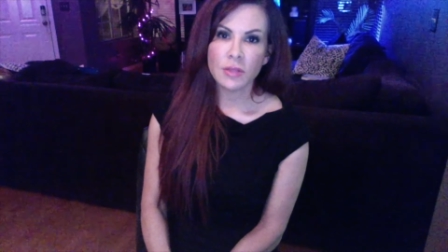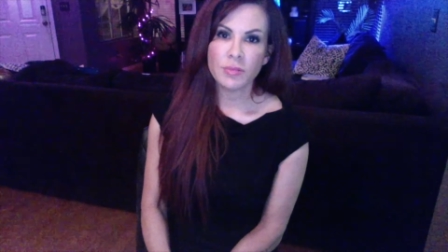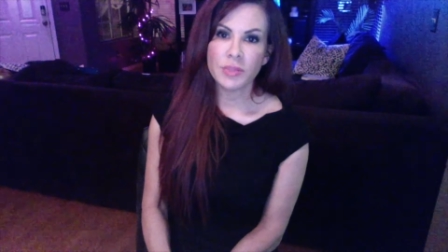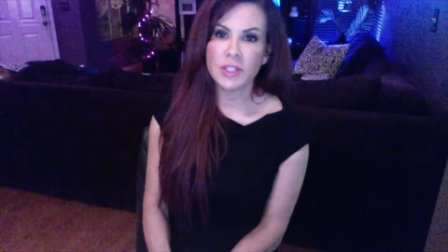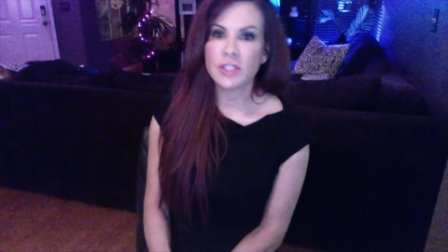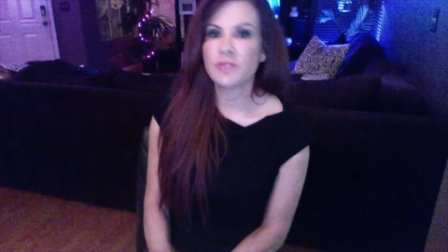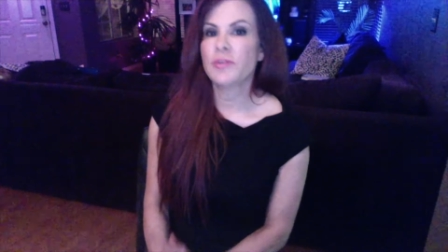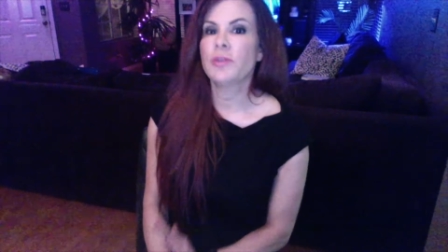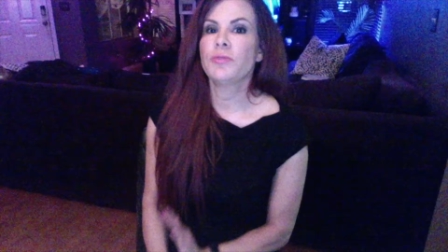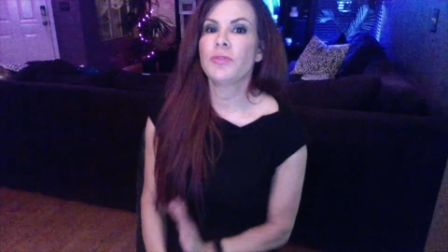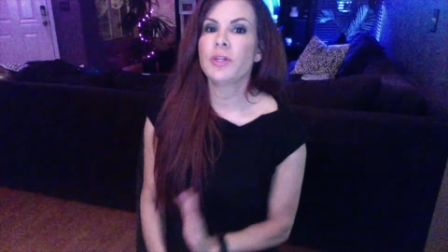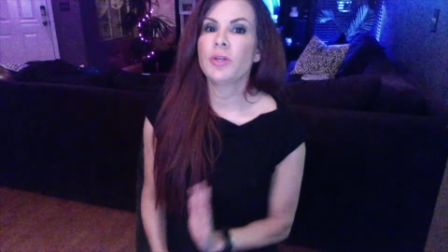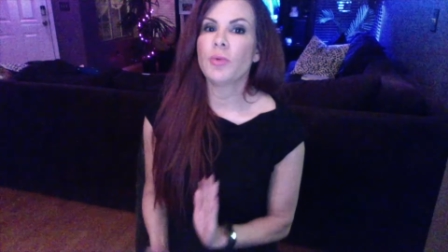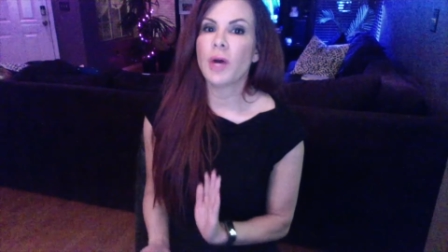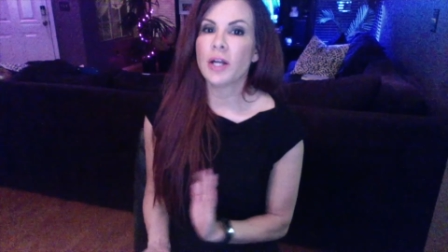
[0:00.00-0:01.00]
Please feel
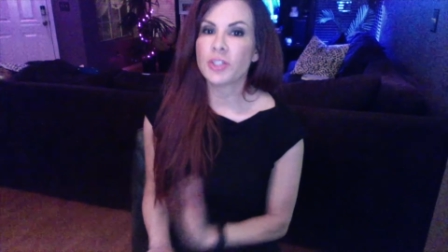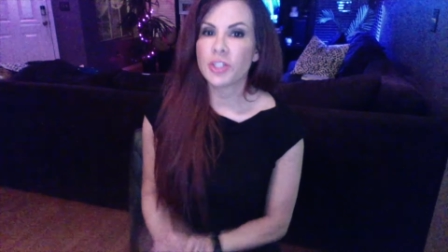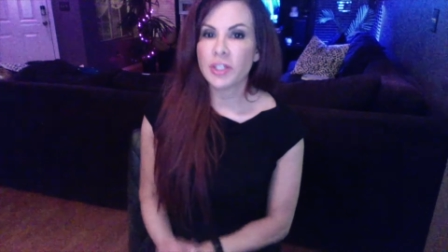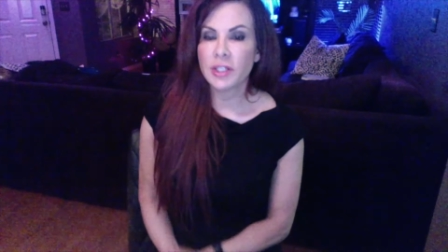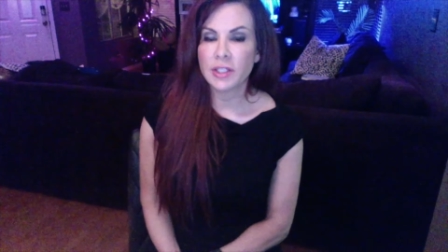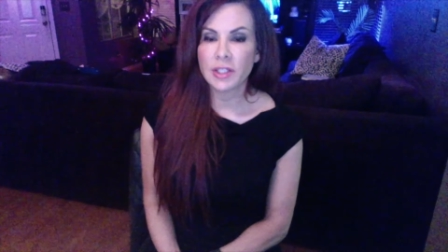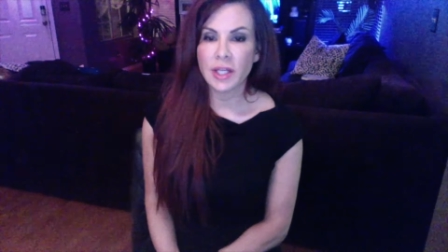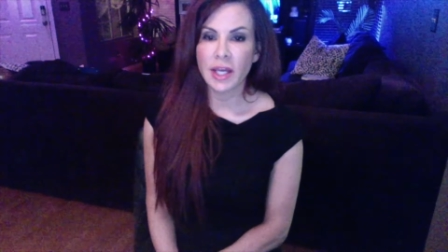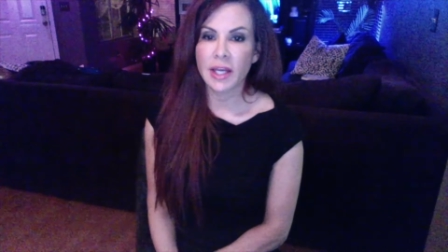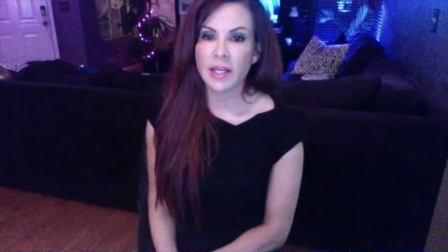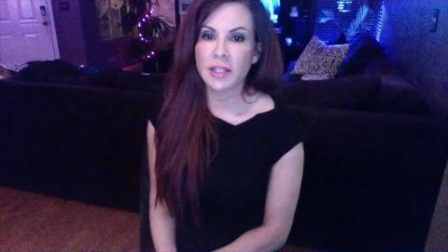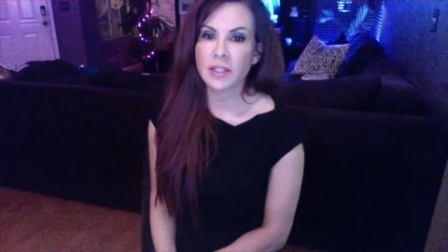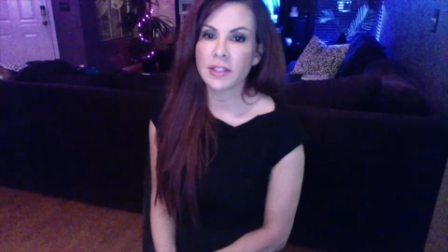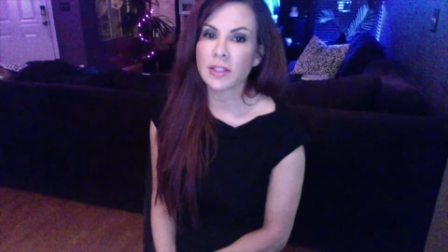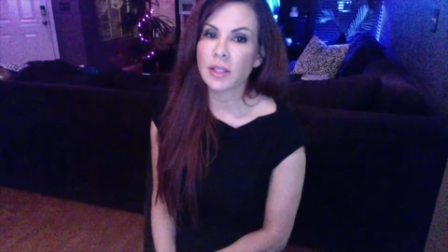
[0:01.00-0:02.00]
free to watch it
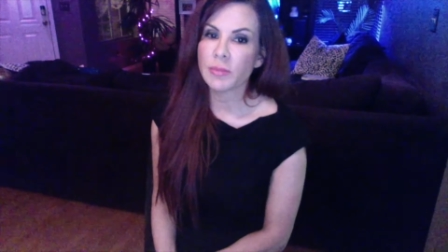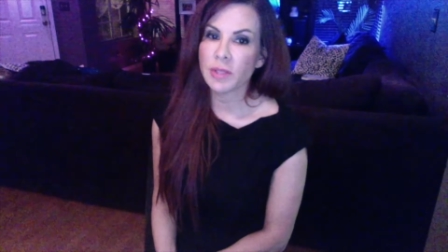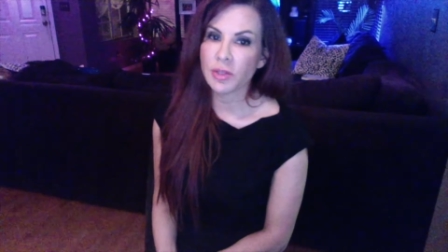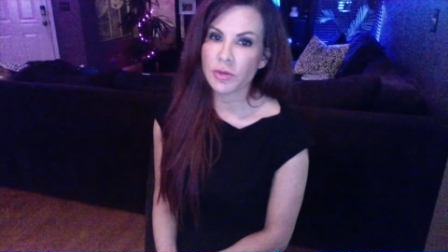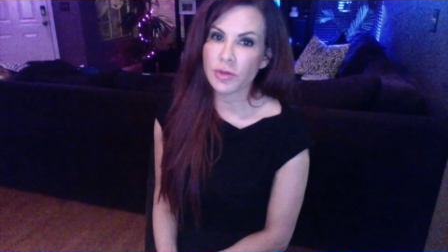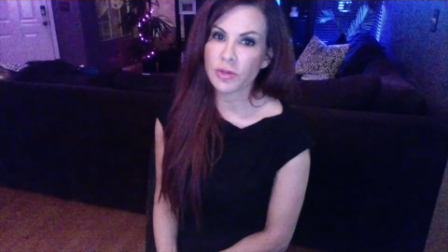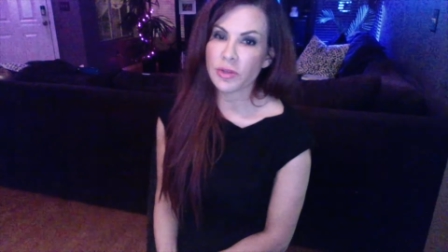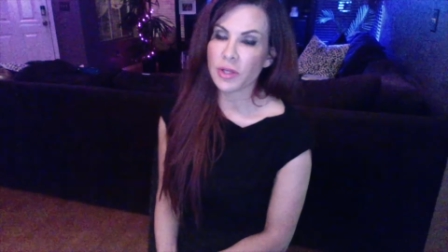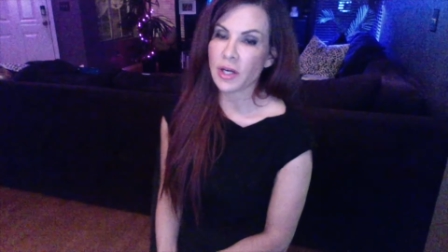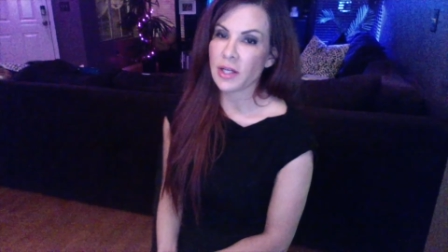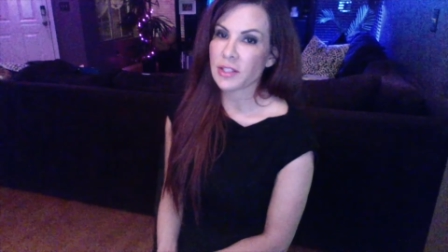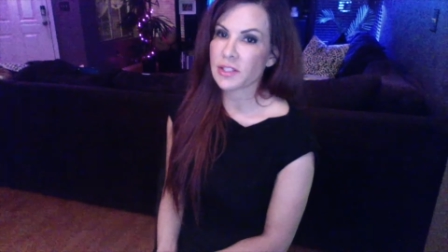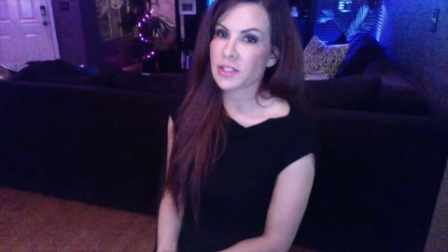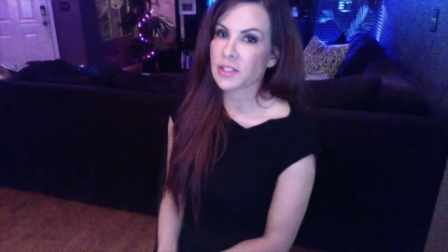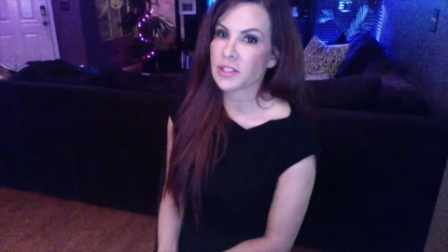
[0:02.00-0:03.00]
and let me know your
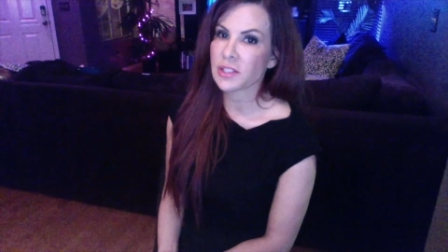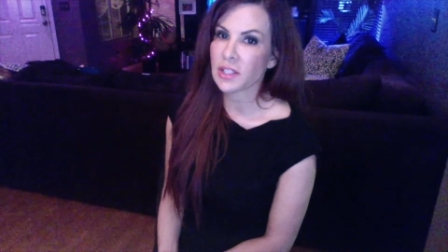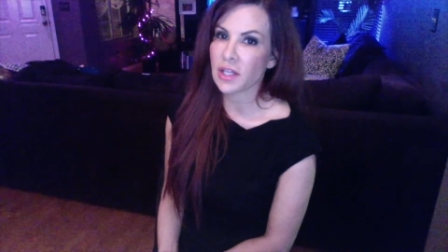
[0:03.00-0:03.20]
thoughts.